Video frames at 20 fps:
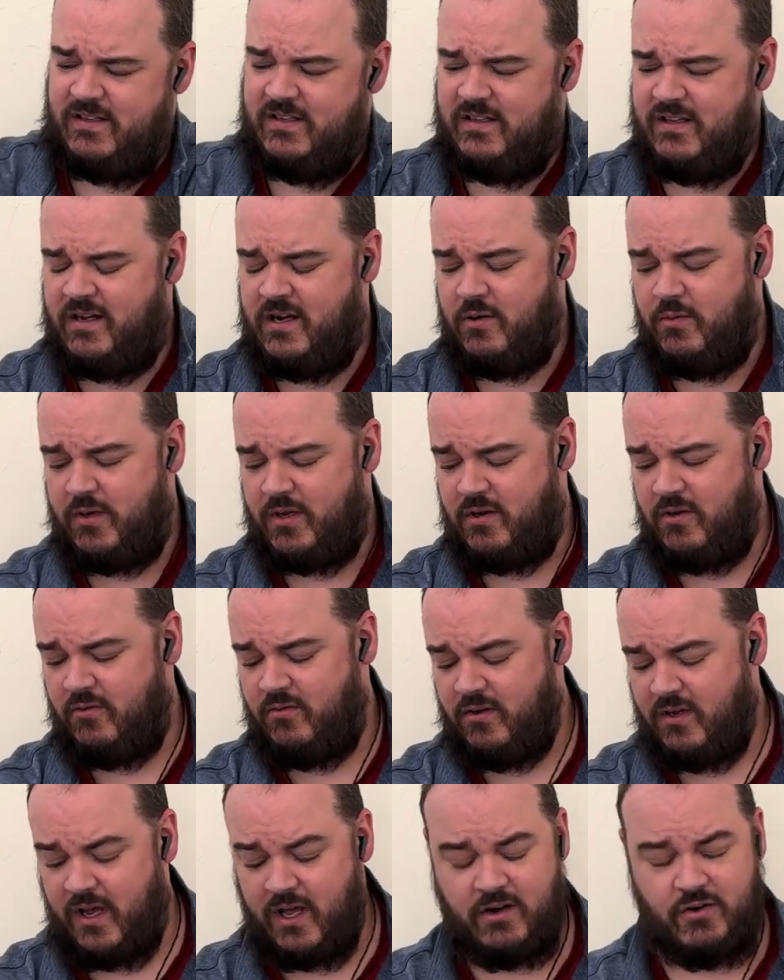There we go.
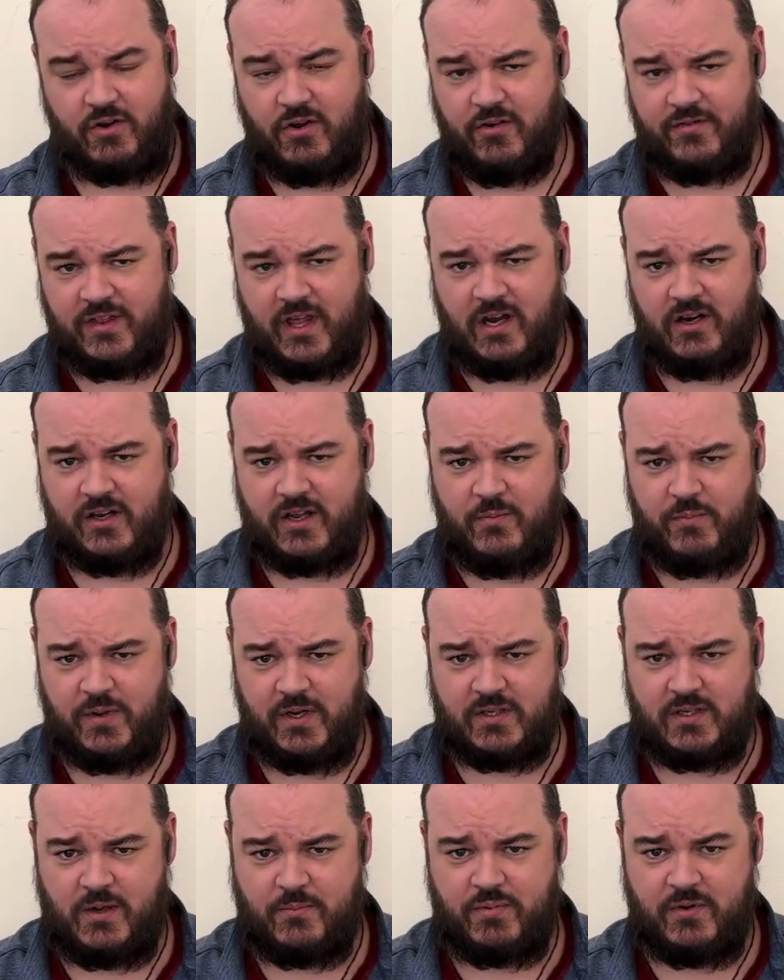I don't know if that'll get
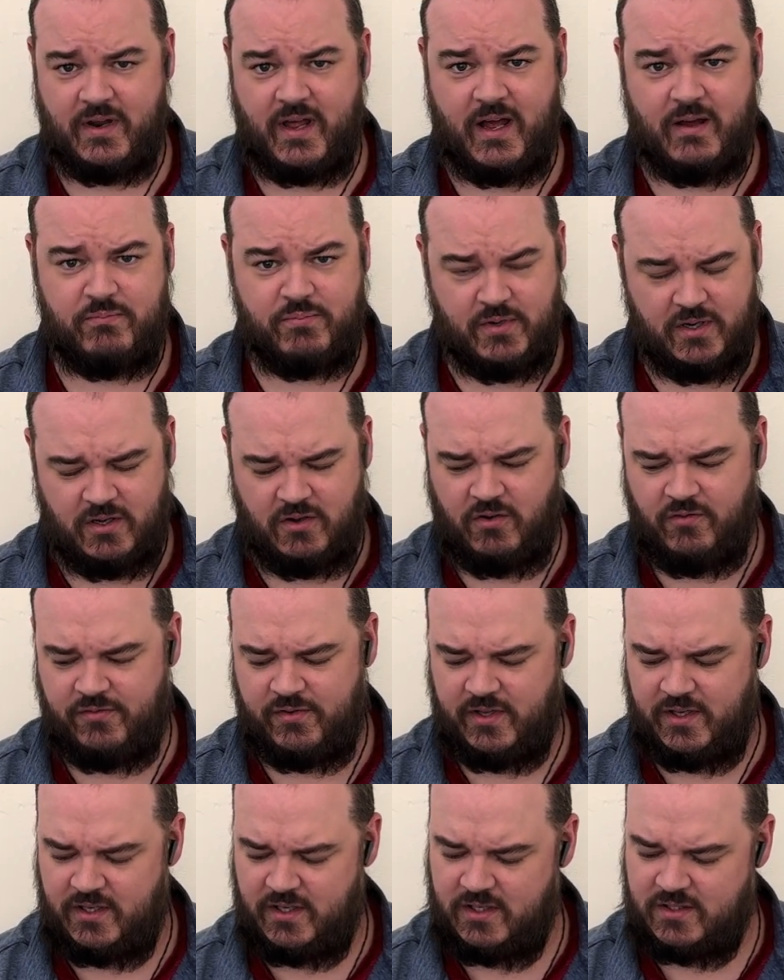picked up or not, but
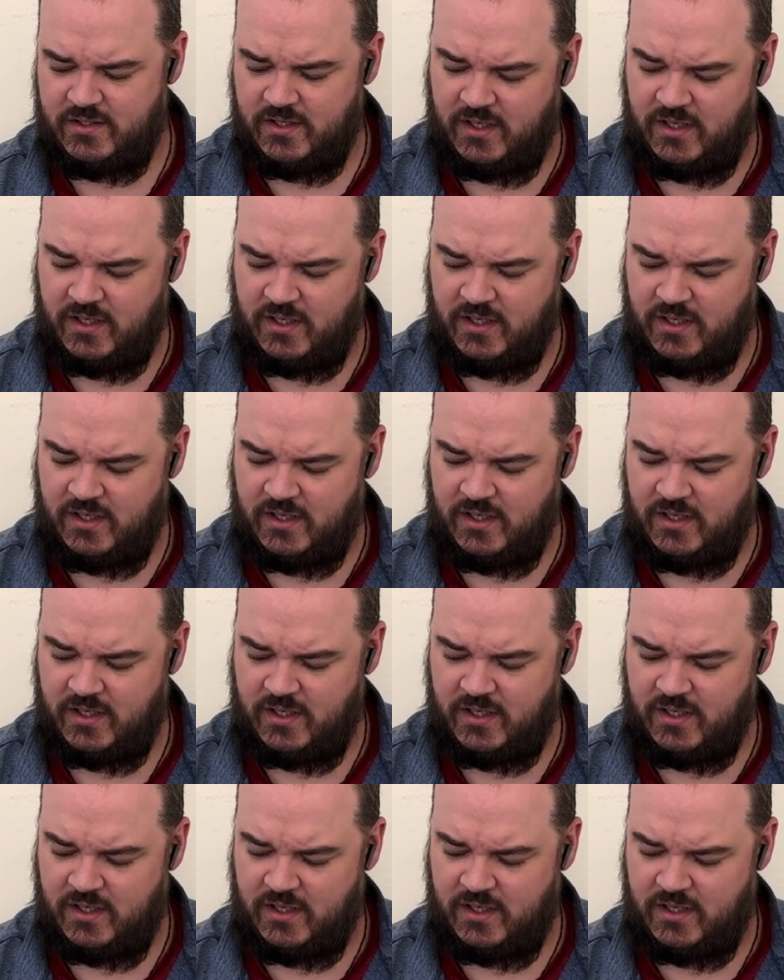hopefully it did.